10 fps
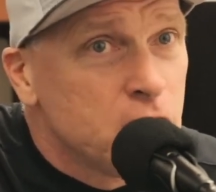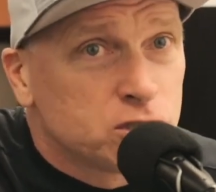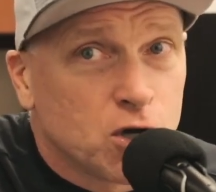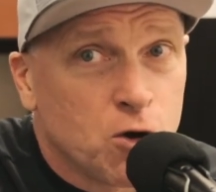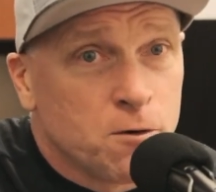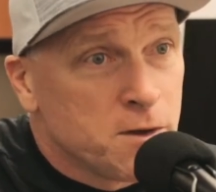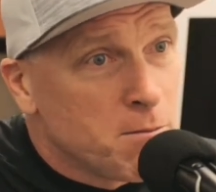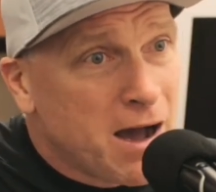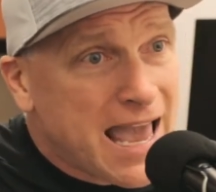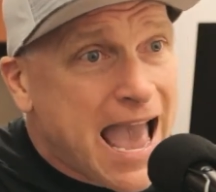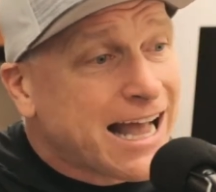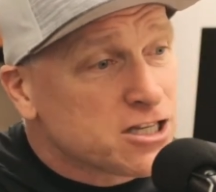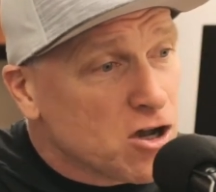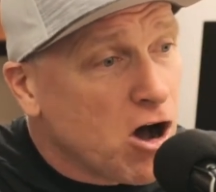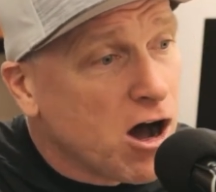So my
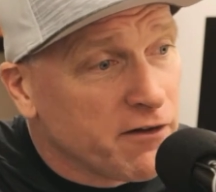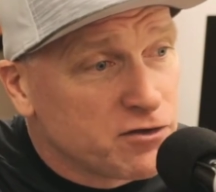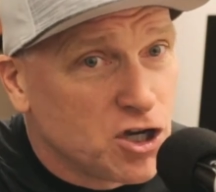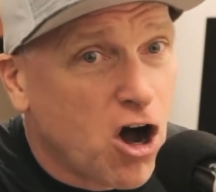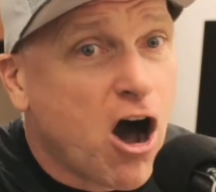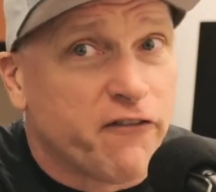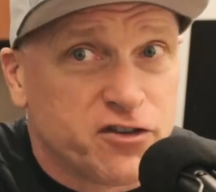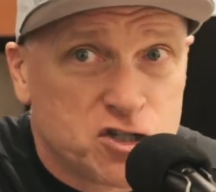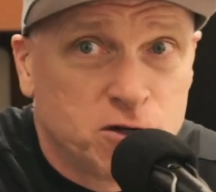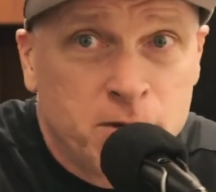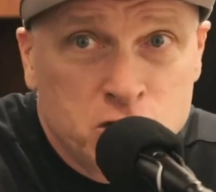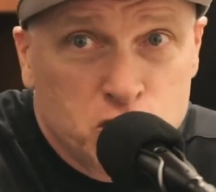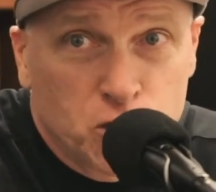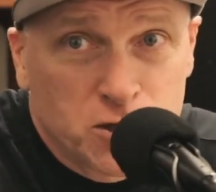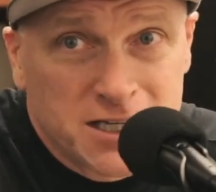hat's off to Officer
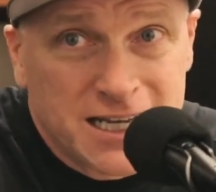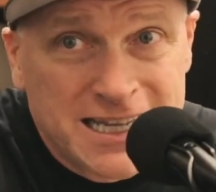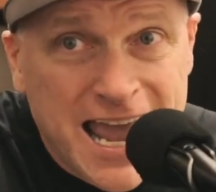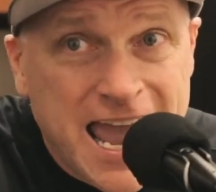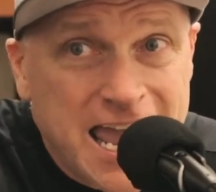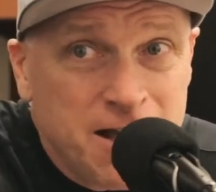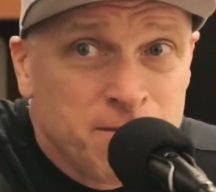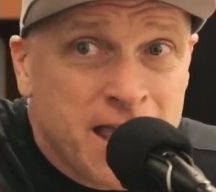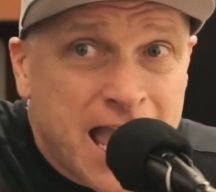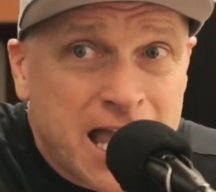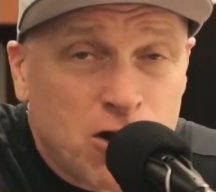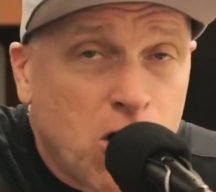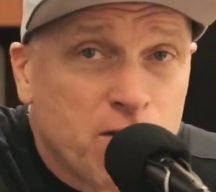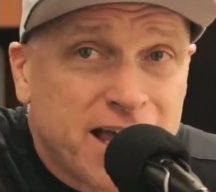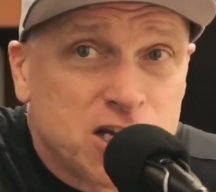Mensior today and
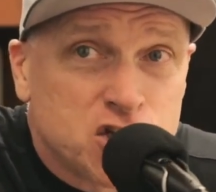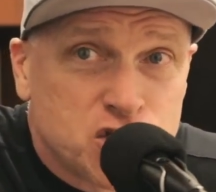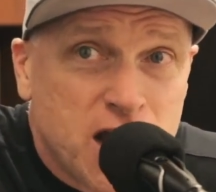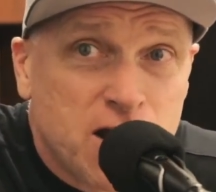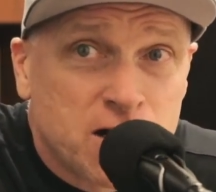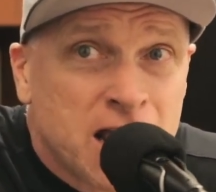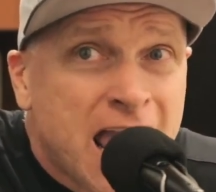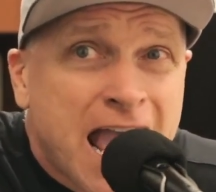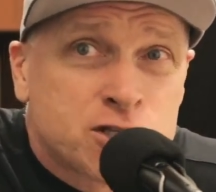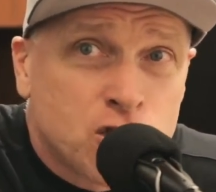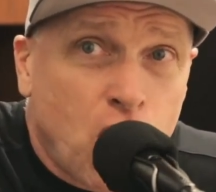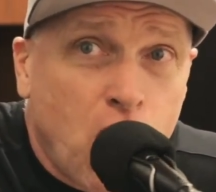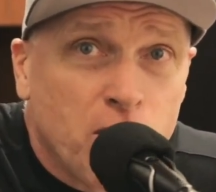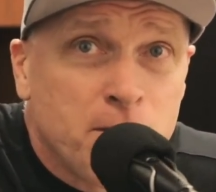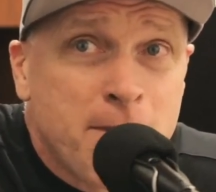all that he shared, and to
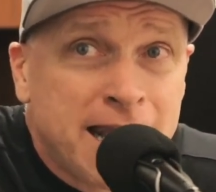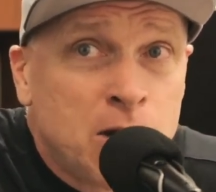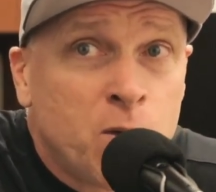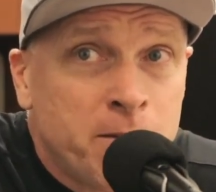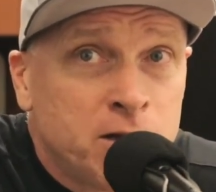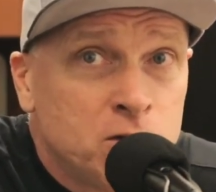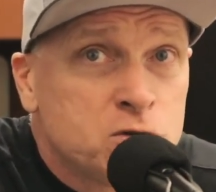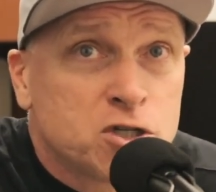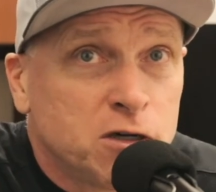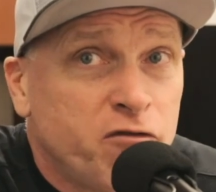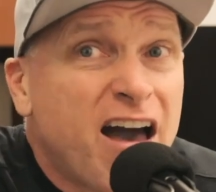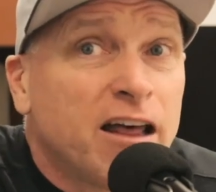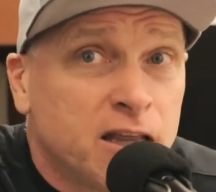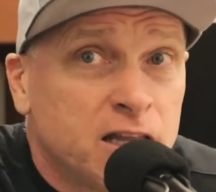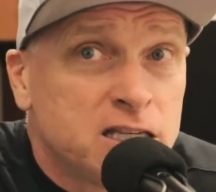all the men and women who serve
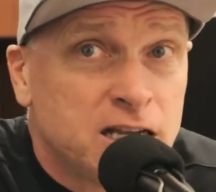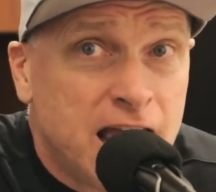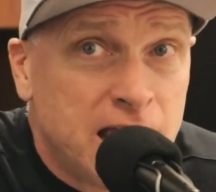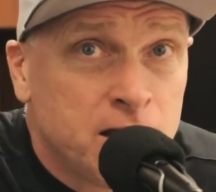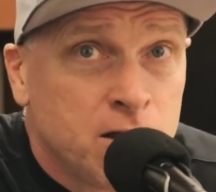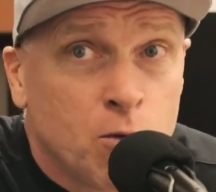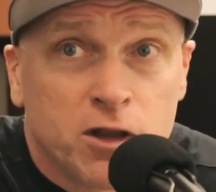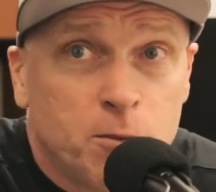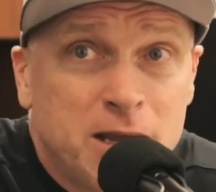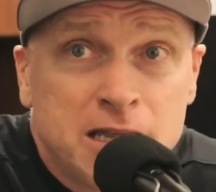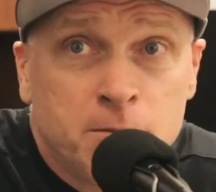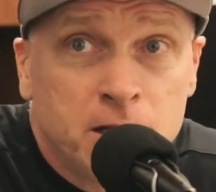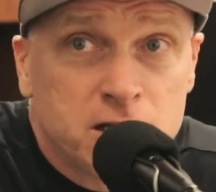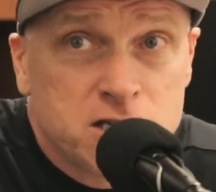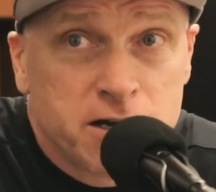valiantly today, whether it be in the
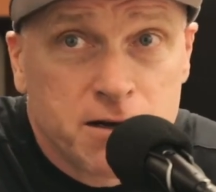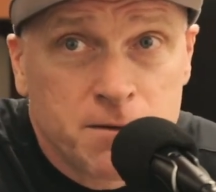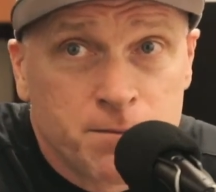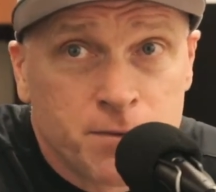military,